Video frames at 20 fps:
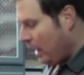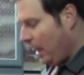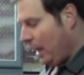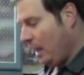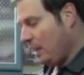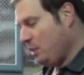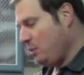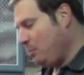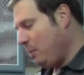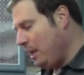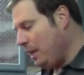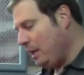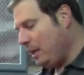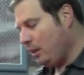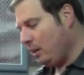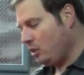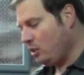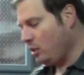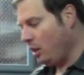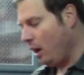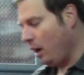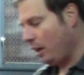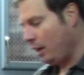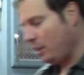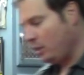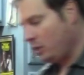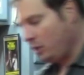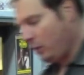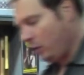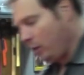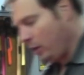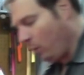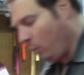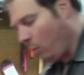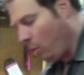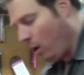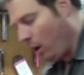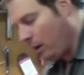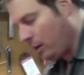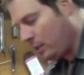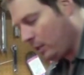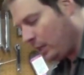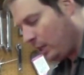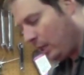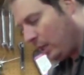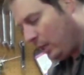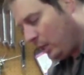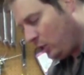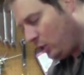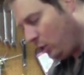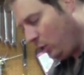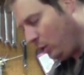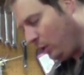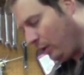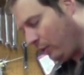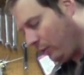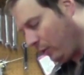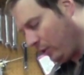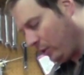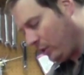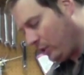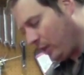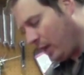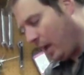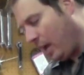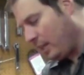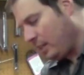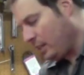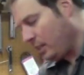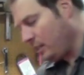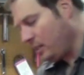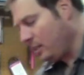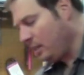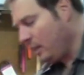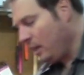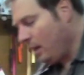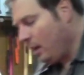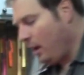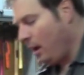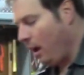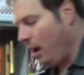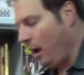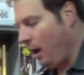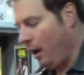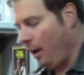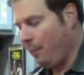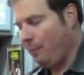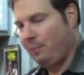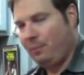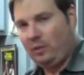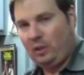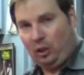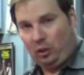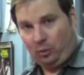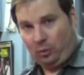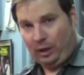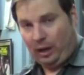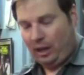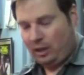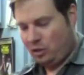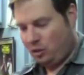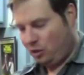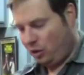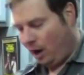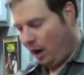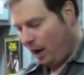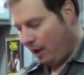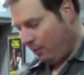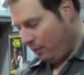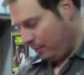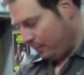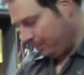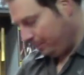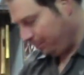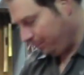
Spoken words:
And speaking of sockets, you're going to want two different sizes. The 3/8 drive